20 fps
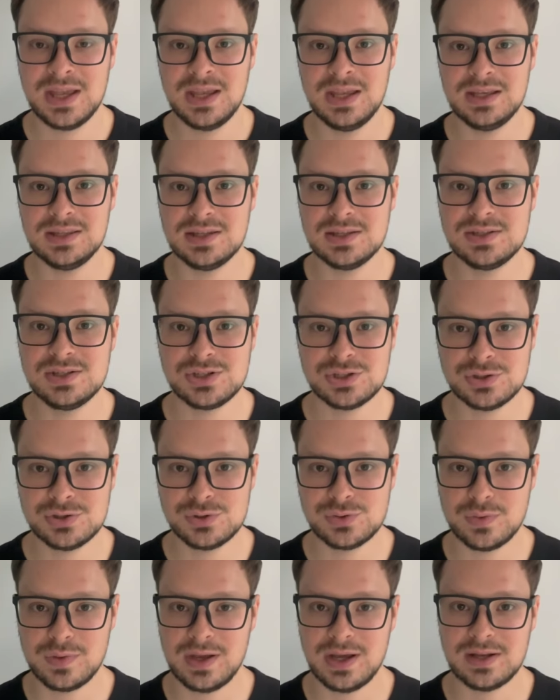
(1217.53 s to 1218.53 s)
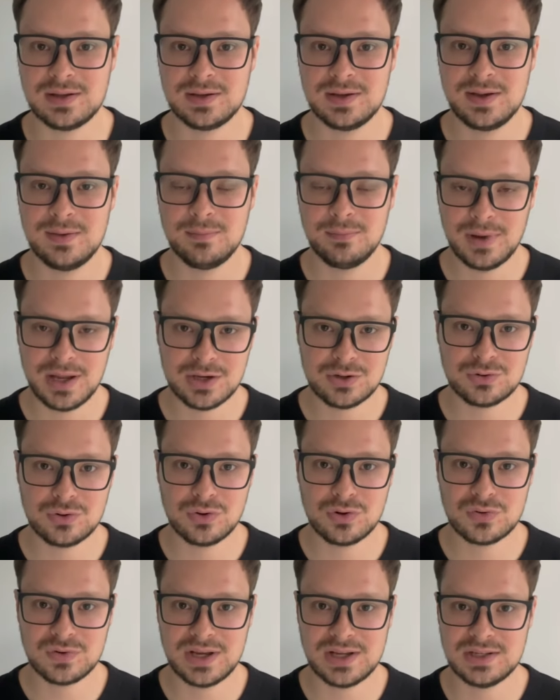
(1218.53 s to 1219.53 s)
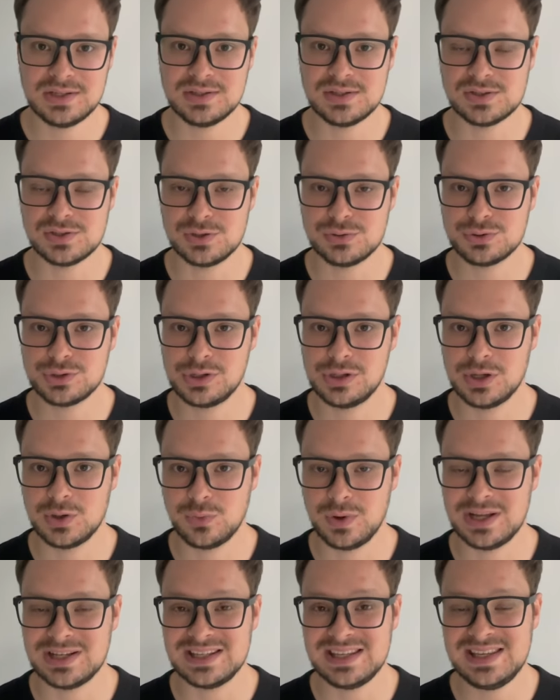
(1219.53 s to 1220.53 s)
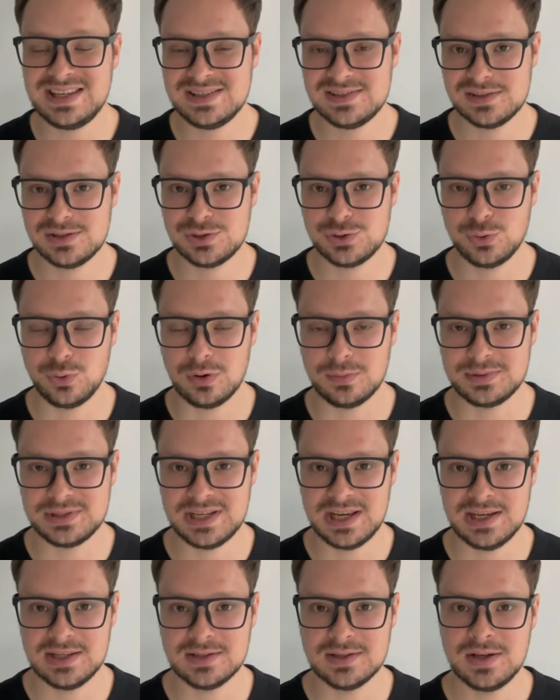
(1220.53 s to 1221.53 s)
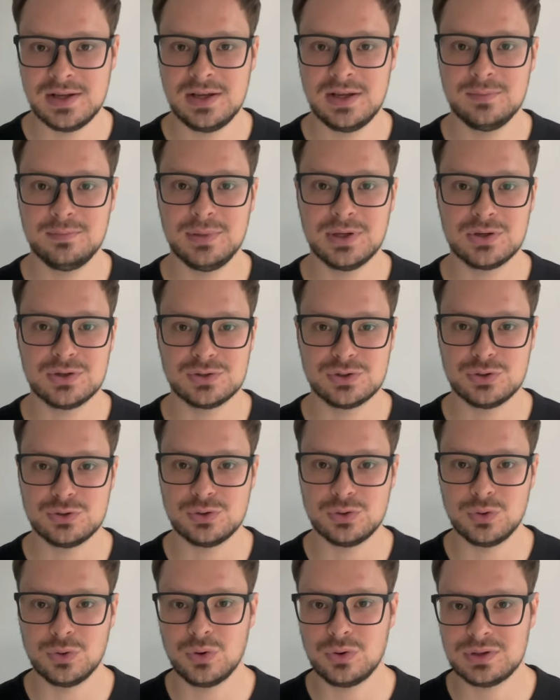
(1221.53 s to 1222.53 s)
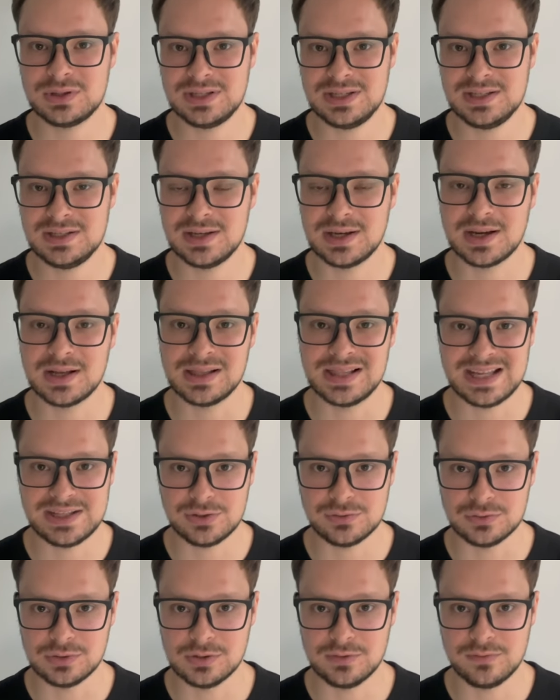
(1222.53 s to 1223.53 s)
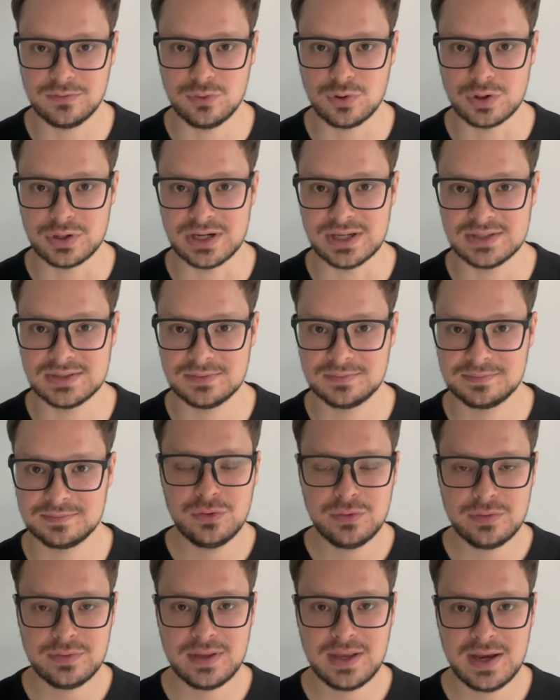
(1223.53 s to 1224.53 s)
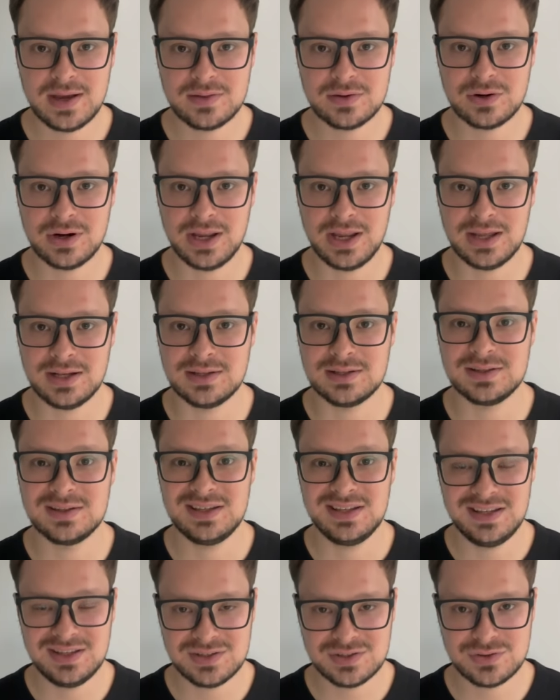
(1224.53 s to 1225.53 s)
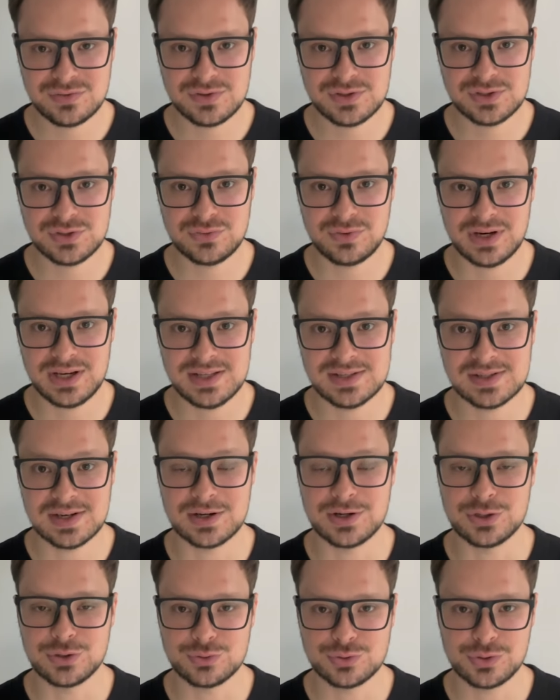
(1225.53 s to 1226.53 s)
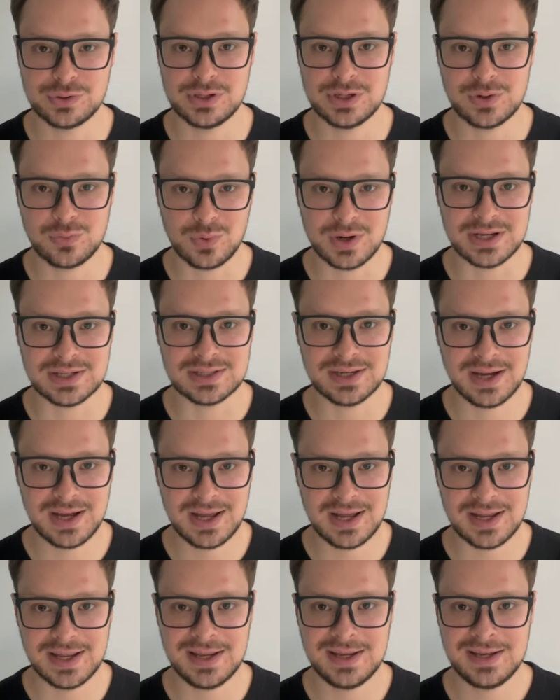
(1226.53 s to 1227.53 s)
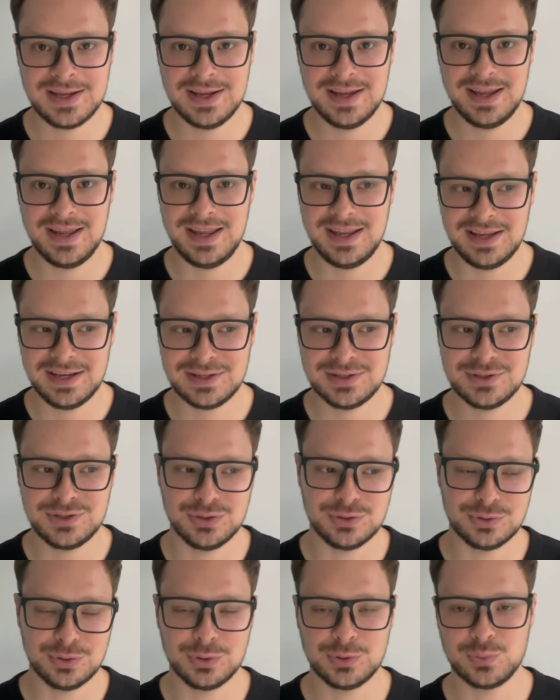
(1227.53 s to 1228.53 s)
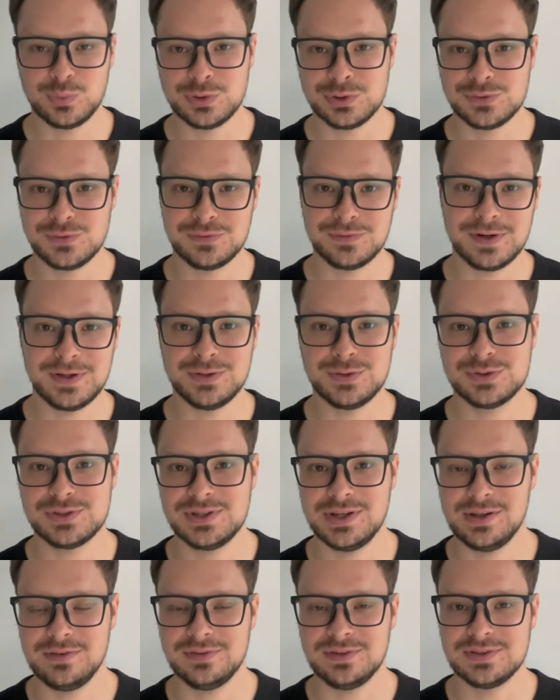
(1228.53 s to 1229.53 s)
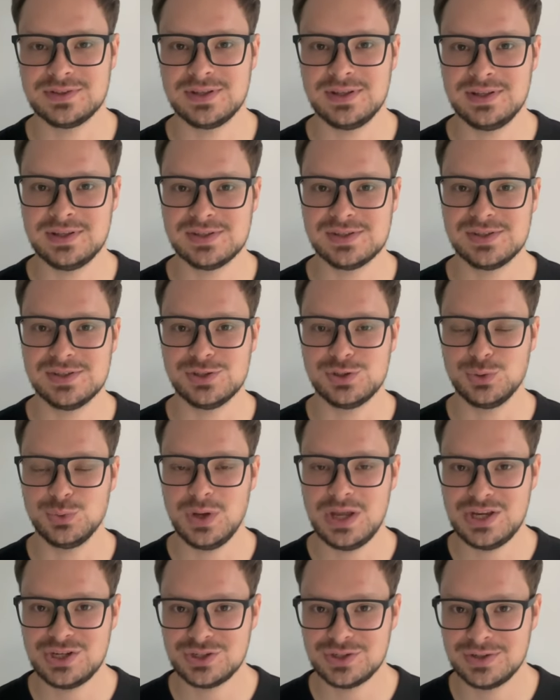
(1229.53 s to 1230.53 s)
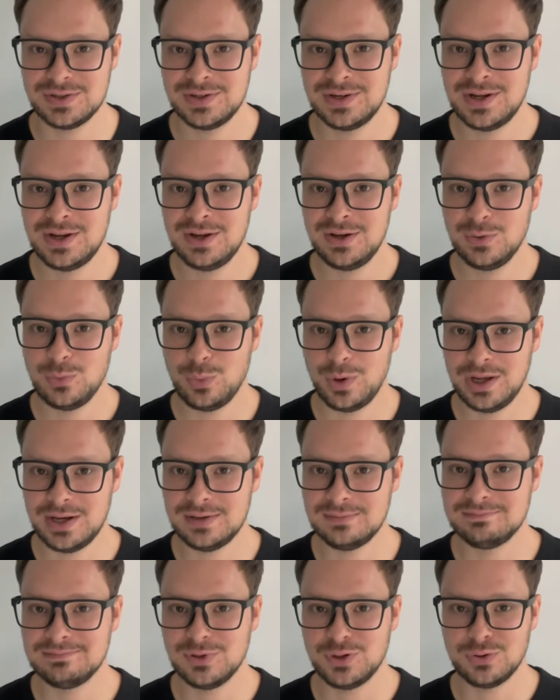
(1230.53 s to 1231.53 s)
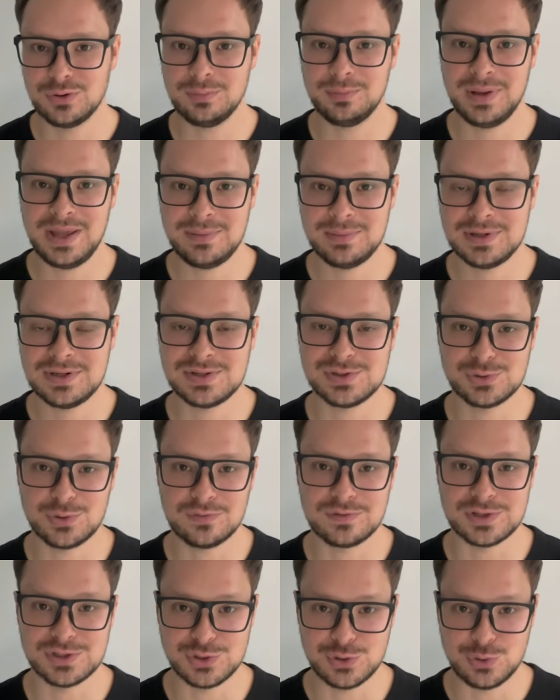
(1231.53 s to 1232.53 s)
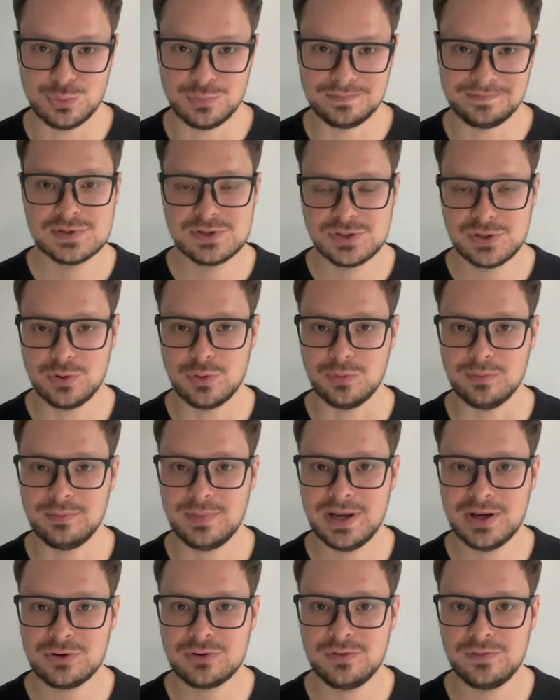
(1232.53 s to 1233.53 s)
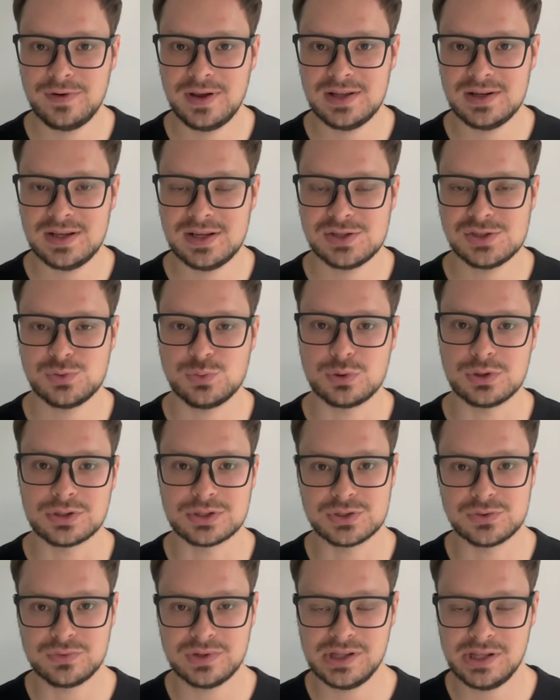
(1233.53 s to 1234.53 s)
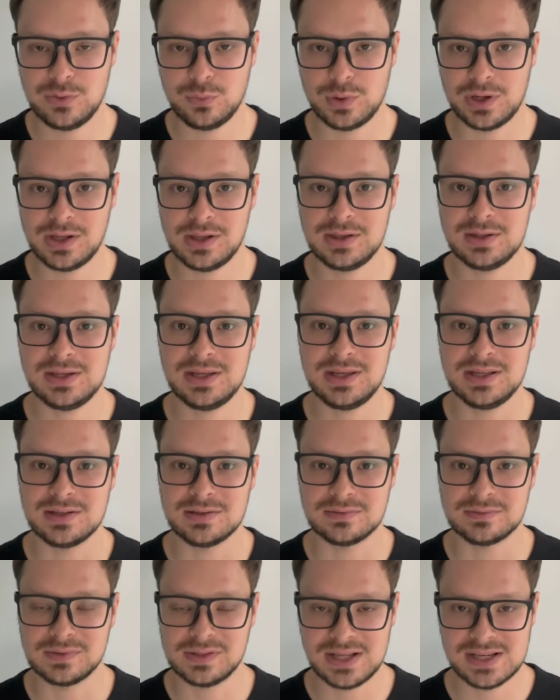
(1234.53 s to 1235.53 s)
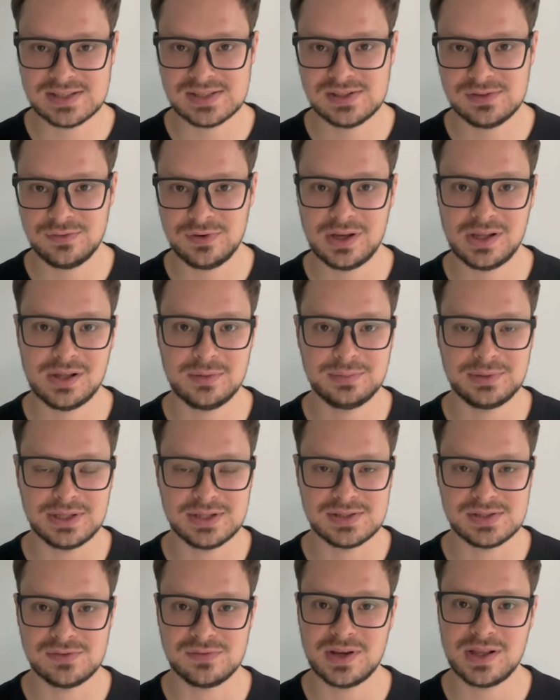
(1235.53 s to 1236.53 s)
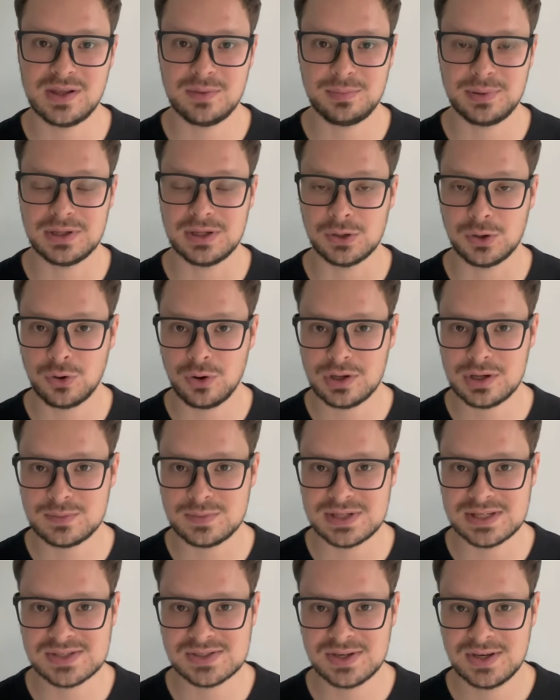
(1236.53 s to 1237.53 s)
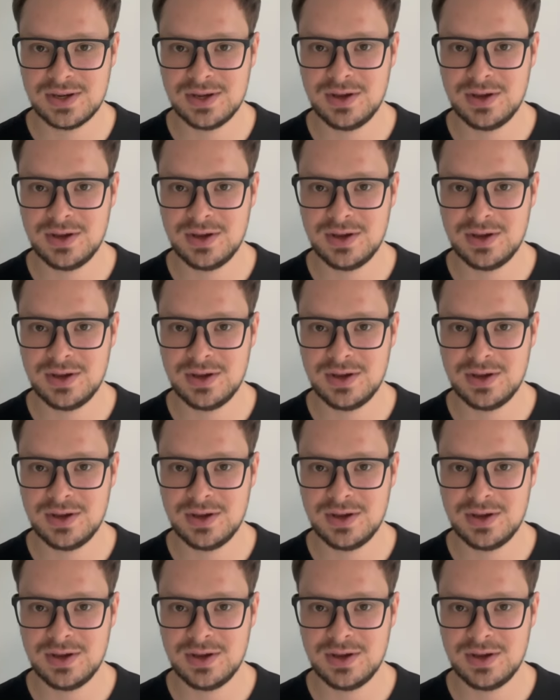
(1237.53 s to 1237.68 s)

In addition to that, microcredit is usually quite easy to obtain because you do not need a collateral for it. On the other hand, interest rates are usually quite high, and you don't want to find yourself in, in a situation when your payment is overdue. So, microfinance works really well in less developed and developing economies